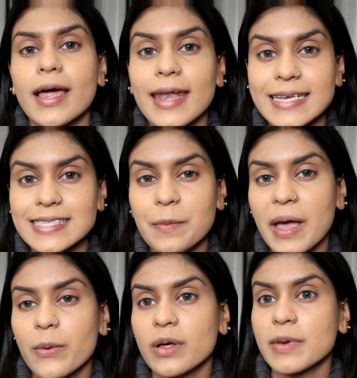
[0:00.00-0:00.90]
Next up,
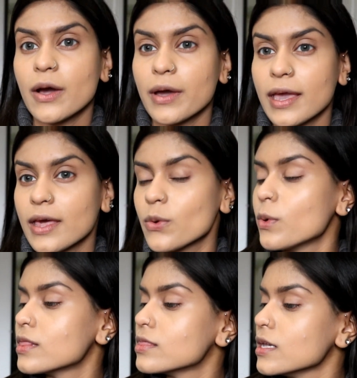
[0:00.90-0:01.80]
I will be going in
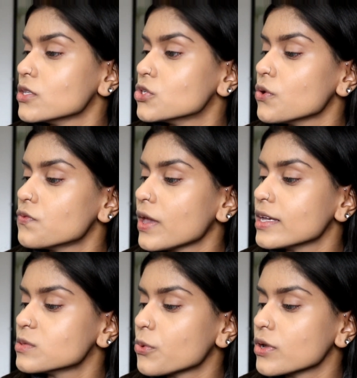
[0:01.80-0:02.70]
with the Too
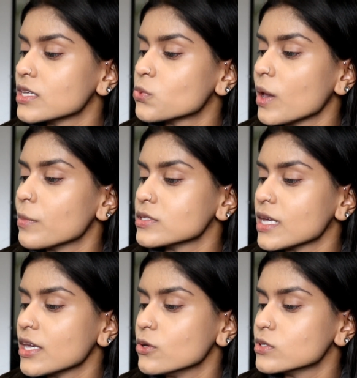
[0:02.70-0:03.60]
Faced Born This Way
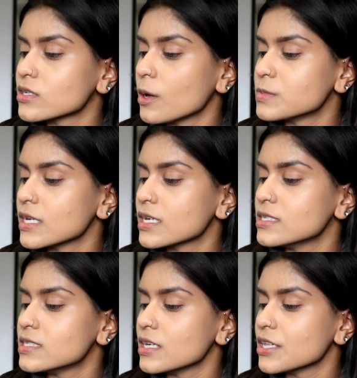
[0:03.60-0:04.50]
Multi-Use Sculpting
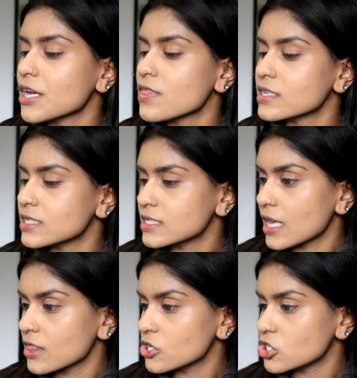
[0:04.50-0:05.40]
Concealer. This is
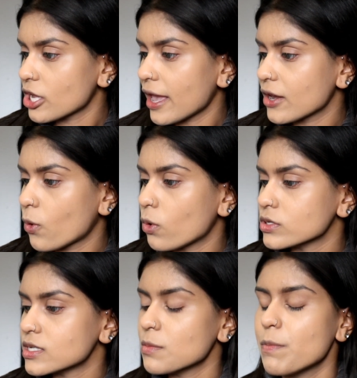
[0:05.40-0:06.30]
in the shade
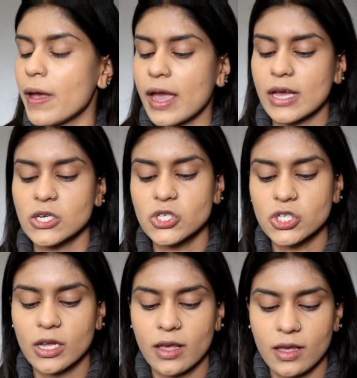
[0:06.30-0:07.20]
Golden
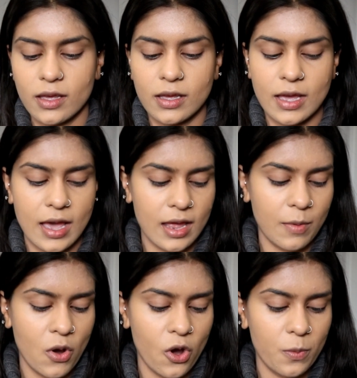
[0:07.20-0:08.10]
Beige,
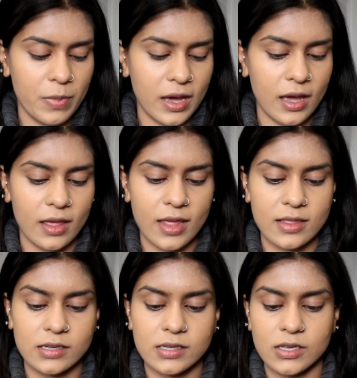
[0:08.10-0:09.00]
and I'm hoping
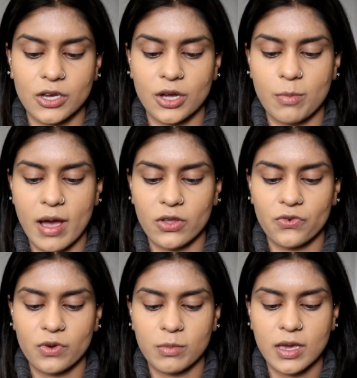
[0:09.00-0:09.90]
that this is a good
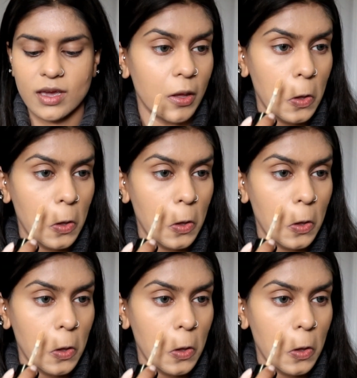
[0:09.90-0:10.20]
match for me.